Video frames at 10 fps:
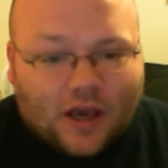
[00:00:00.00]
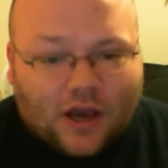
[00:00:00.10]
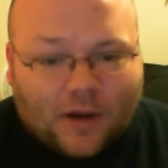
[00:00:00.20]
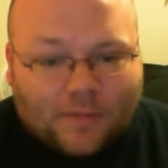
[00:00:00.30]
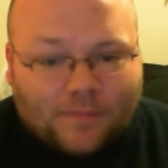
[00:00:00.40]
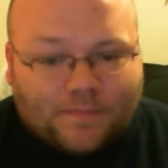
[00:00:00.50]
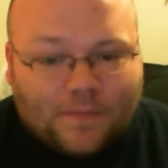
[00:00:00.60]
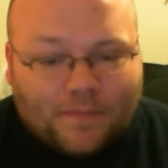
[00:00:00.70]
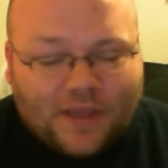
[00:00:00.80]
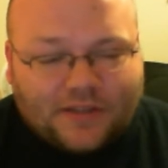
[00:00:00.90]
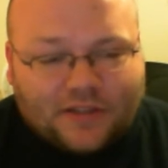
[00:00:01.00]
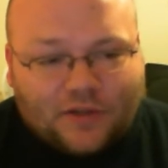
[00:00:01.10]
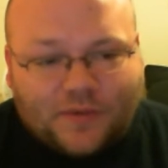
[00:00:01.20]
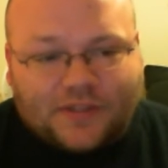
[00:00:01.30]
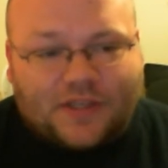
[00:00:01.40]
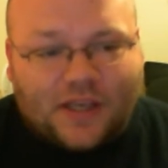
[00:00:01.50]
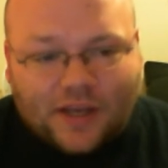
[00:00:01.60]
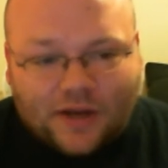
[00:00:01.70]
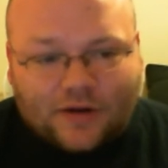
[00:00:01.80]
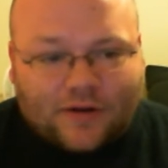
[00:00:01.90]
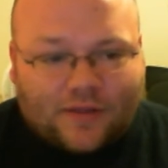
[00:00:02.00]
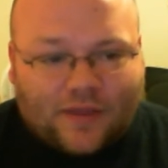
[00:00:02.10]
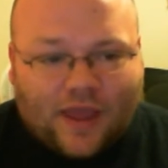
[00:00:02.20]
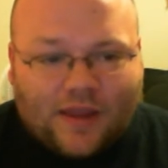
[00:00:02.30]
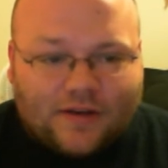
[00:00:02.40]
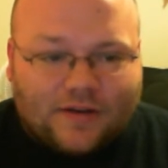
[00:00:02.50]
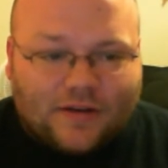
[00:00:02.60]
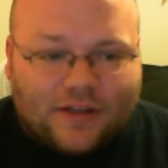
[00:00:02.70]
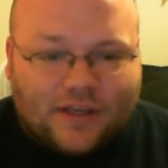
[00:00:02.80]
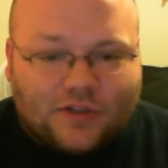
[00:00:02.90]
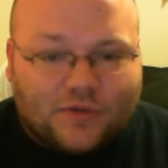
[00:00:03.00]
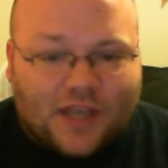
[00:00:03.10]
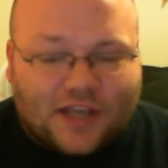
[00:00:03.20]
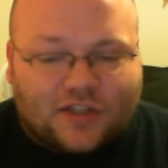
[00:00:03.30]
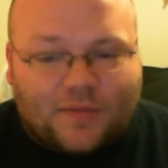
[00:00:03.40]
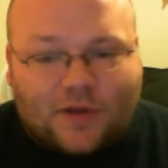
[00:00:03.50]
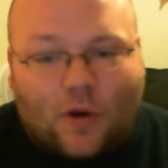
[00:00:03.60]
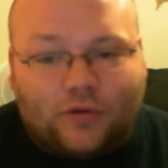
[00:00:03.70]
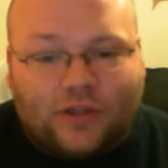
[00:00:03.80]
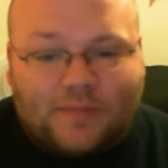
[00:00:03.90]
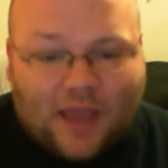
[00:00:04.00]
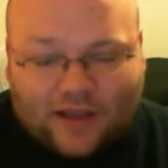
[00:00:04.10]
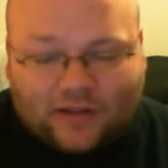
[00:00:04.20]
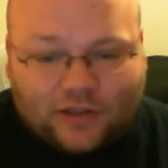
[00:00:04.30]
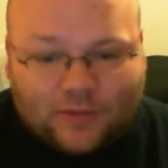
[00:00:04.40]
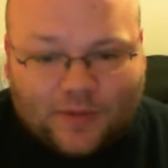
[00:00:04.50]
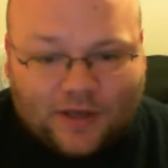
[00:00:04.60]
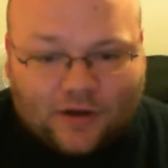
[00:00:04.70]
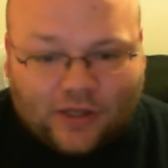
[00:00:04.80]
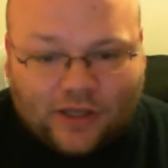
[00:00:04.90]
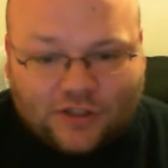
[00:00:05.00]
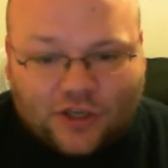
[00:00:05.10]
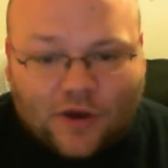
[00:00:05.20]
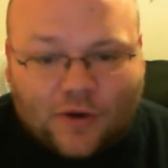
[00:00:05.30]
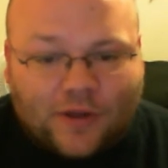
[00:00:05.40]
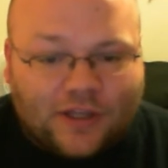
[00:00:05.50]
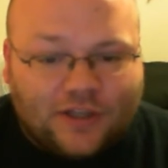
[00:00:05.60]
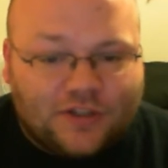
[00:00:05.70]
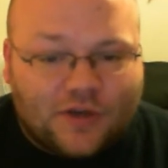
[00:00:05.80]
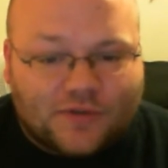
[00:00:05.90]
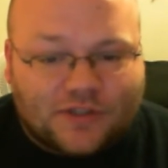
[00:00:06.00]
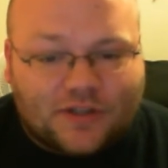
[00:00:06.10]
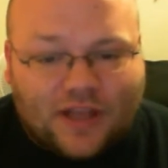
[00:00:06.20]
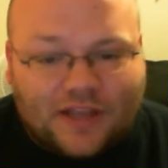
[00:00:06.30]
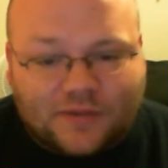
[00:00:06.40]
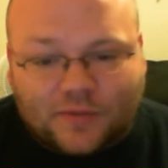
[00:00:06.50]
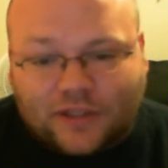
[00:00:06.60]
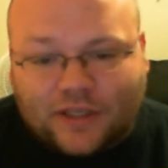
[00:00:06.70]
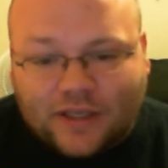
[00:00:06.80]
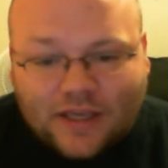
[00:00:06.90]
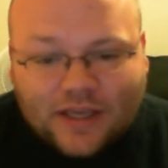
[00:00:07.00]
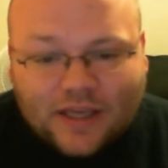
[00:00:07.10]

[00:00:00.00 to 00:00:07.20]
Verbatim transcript: Um, basically, we see here that Ginjo's actually been holding back a little bit on Ichigo, and Ichigo still hasn't really